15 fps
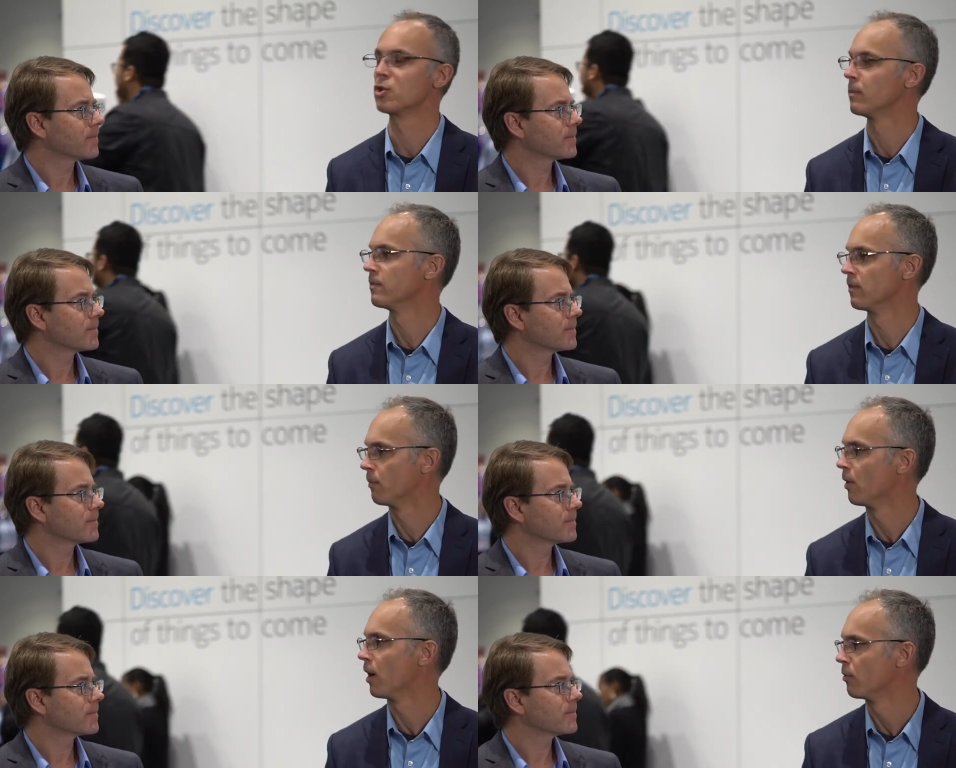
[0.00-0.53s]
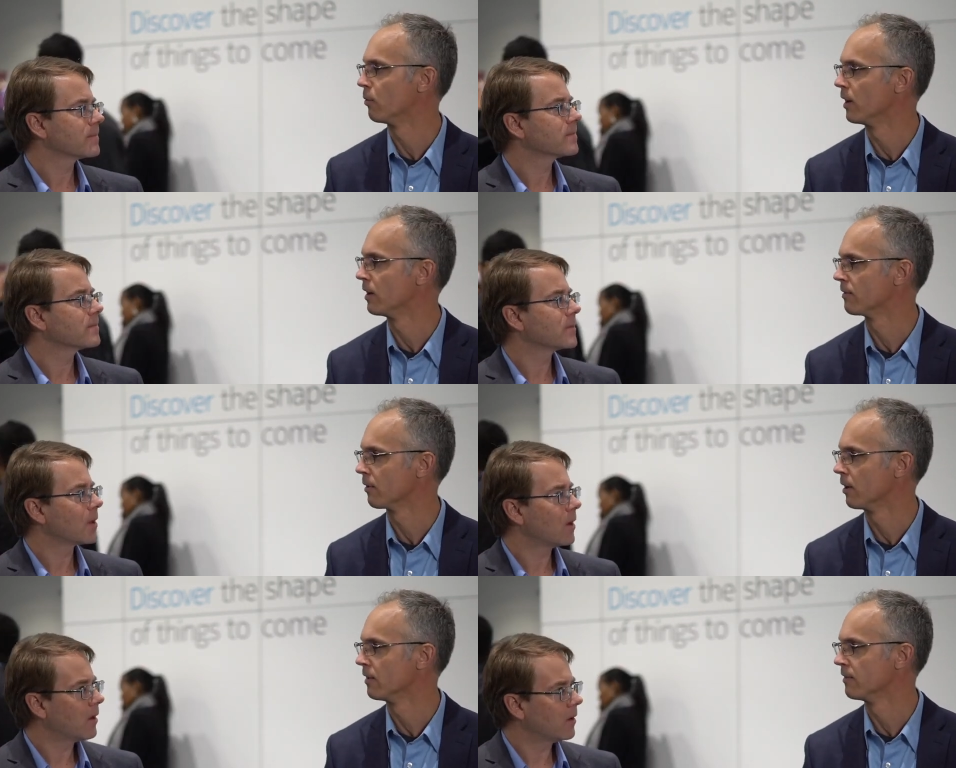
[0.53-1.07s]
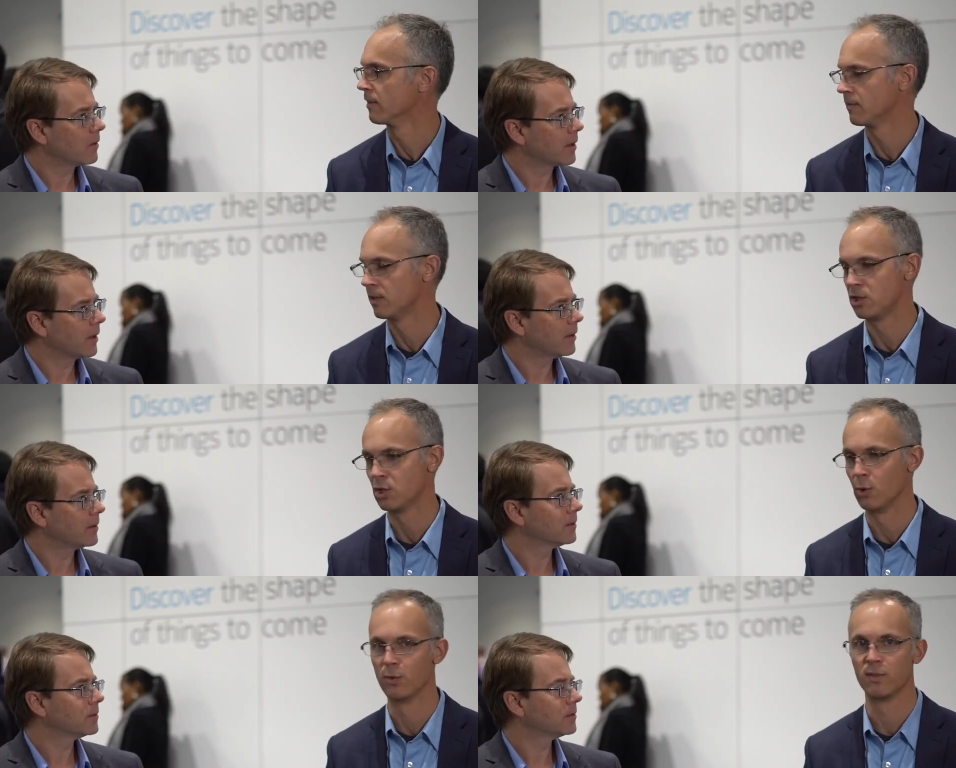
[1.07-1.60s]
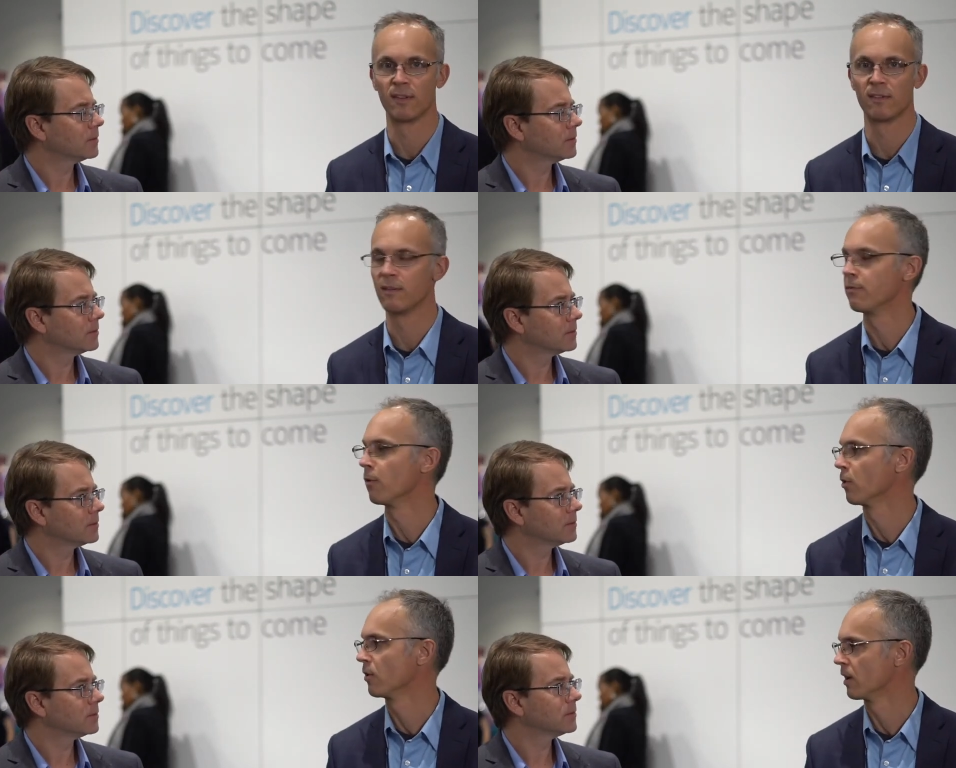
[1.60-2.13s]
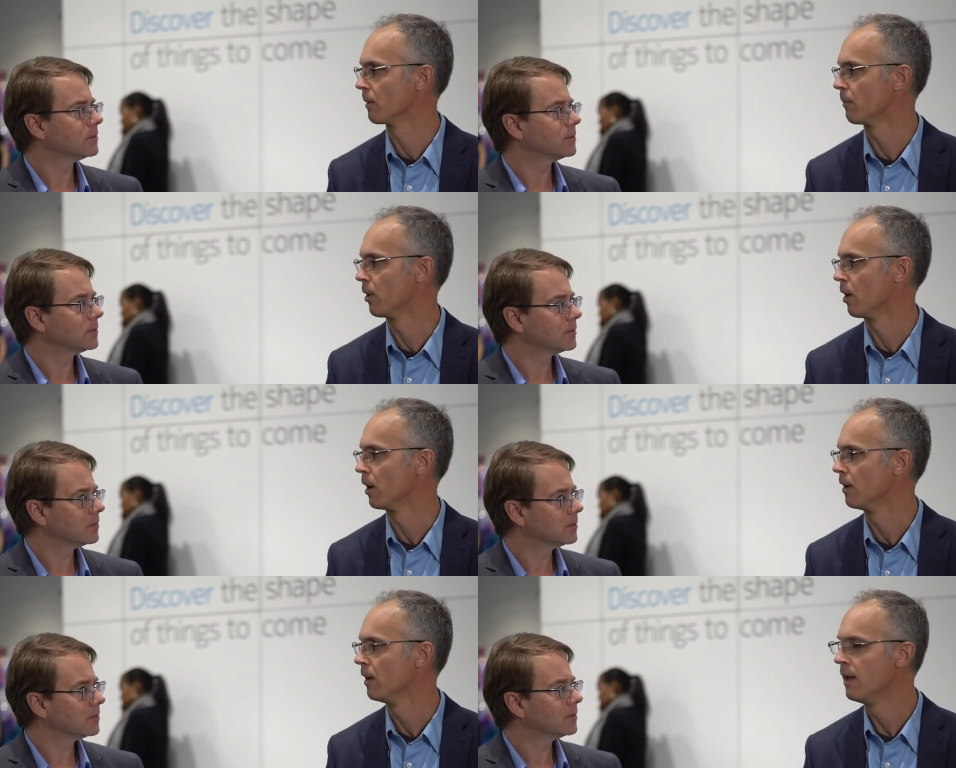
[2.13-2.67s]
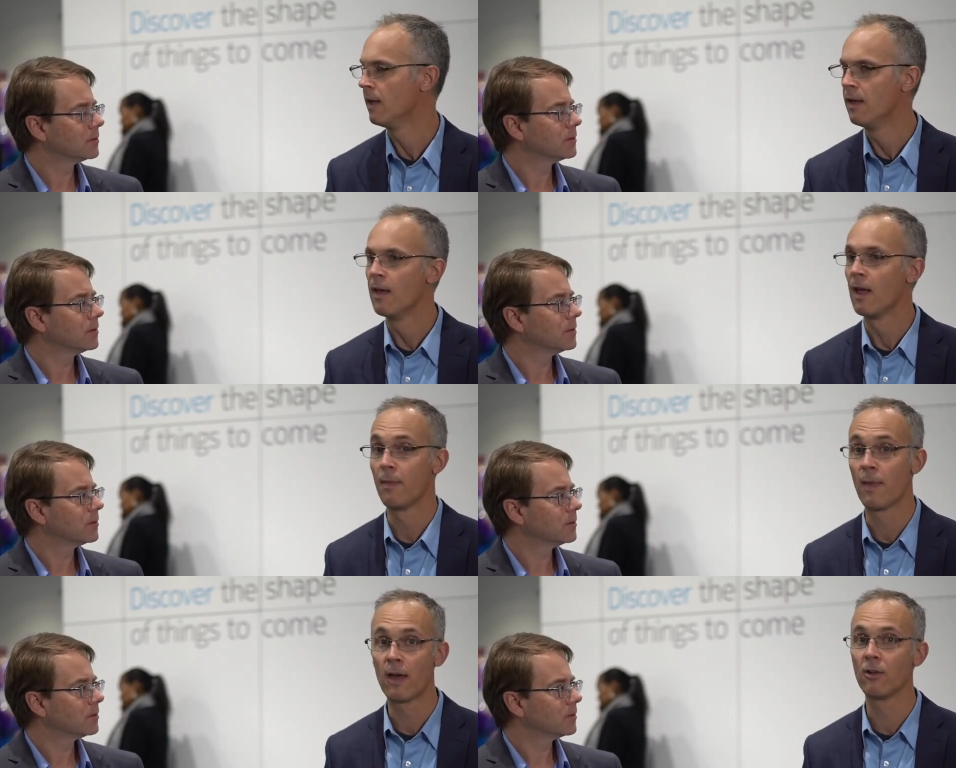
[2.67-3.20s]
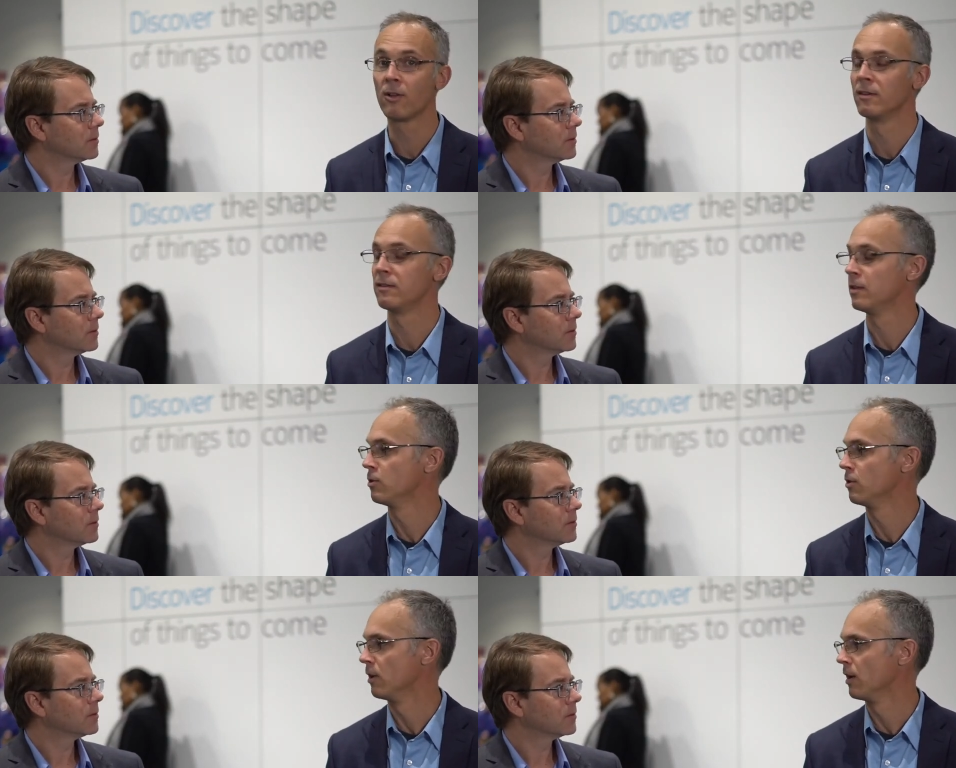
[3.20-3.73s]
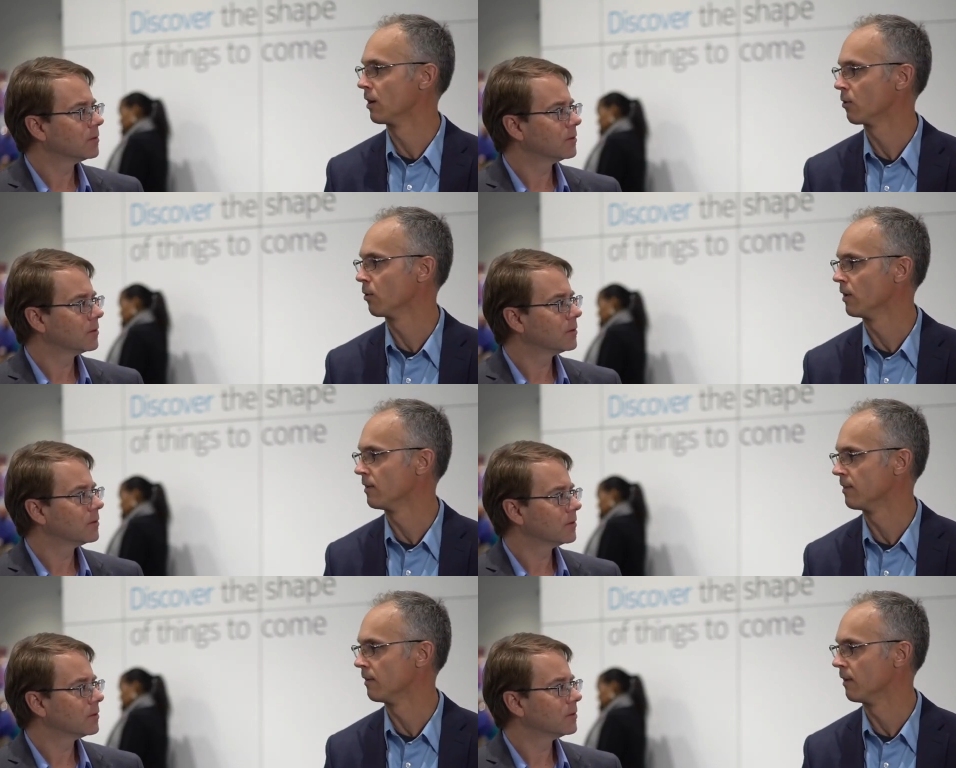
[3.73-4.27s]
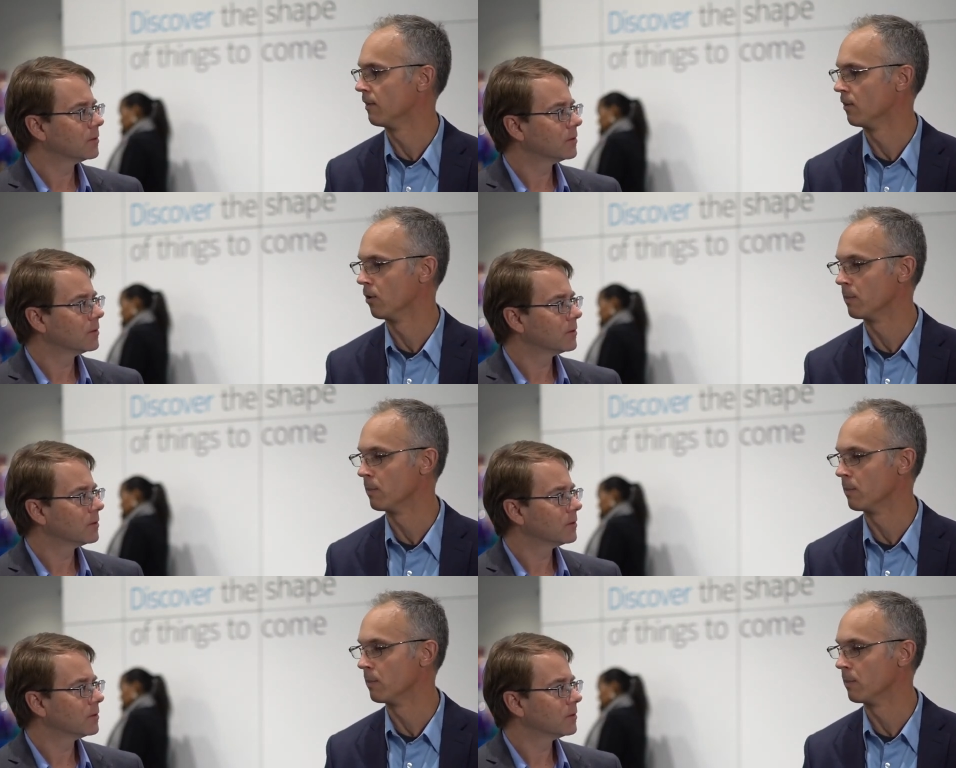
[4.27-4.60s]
Speaker 1: in terms of baud rates, right? Okay. 62, 64 gigabaud. And that'll continue to increase, and, and